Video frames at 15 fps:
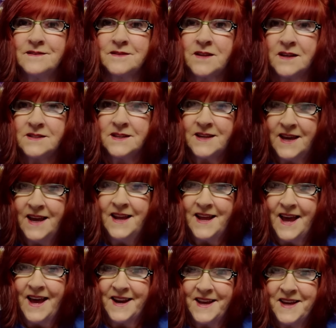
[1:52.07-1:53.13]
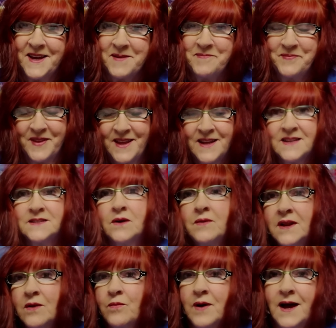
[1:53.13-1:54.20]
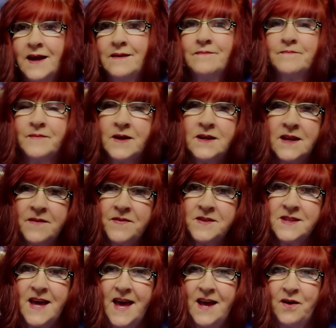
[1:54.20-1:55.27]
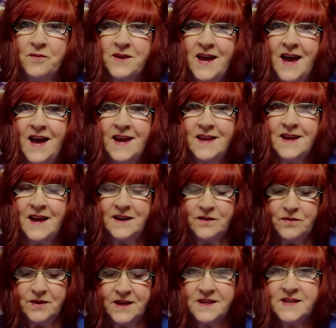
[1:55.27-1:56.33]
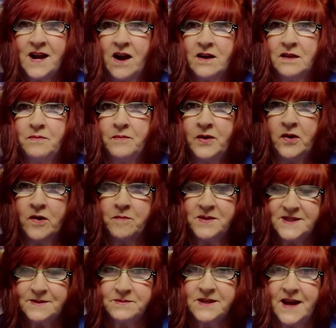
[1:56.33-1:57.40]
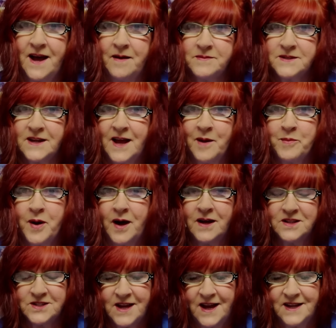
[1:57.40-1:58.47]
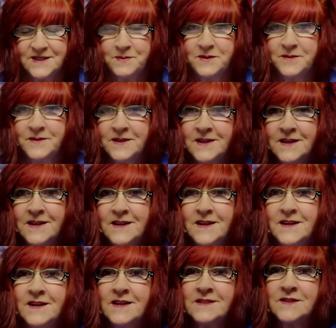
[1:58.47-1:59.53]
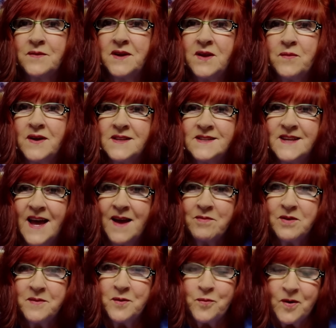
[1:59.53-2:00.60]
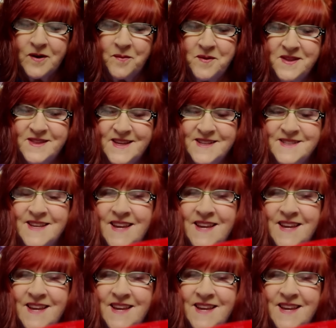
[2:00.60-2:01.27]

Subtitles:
because it can add up. So anyway, enough of that, okay? I know you get tired of hearing me sometimes, and I apologize. But so anyway, today I'm going to be working with this